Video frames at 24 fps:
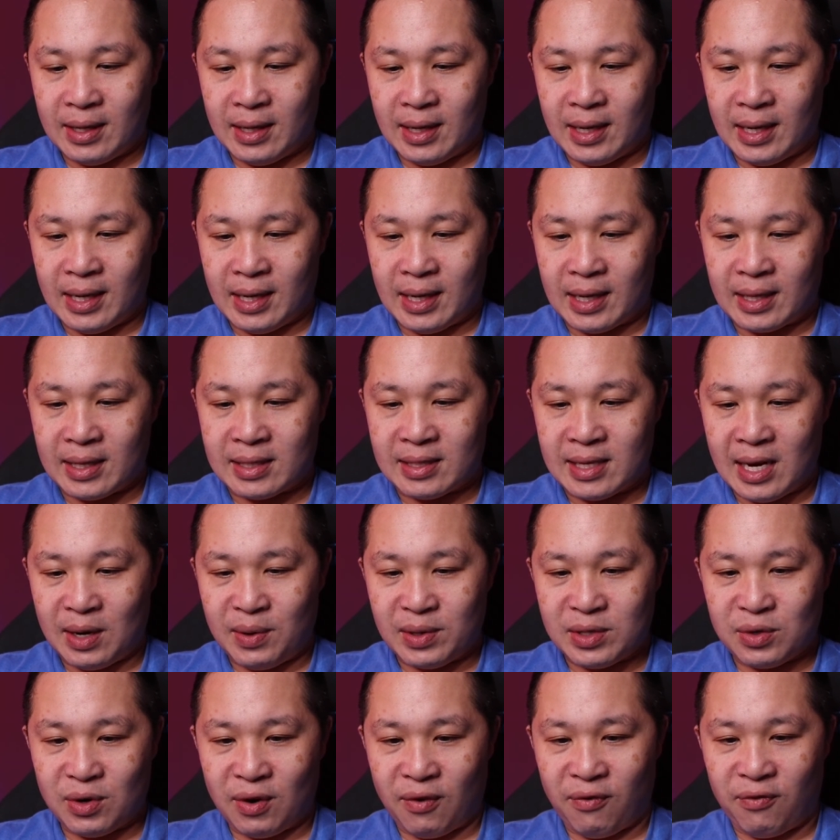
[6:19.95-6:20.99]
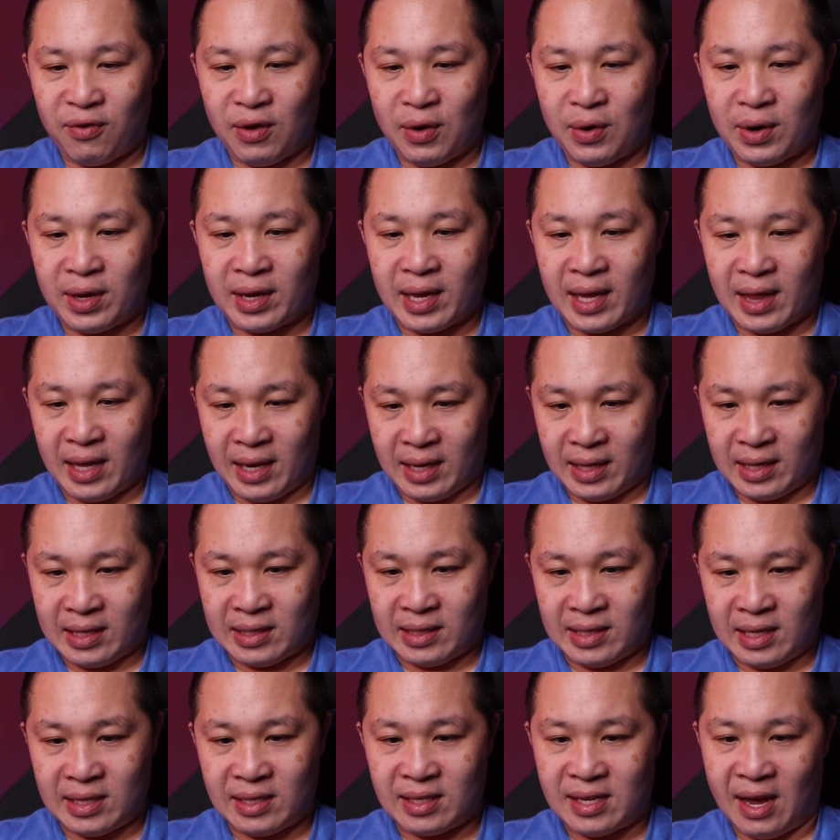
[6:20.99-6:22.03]
The stock was sort of floating at like
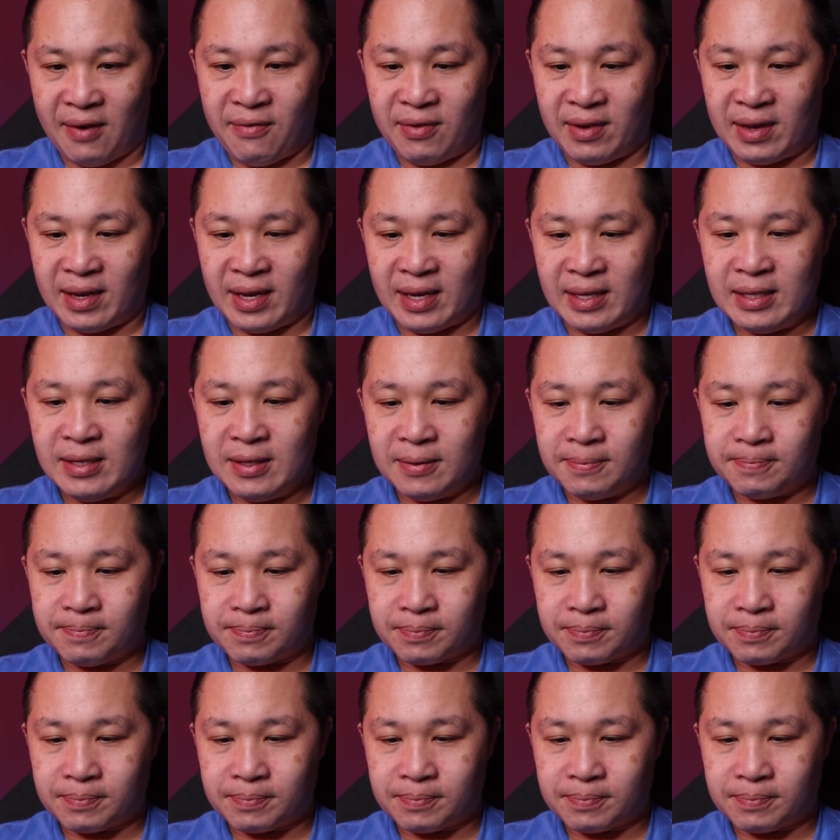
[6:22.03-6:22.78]
670s.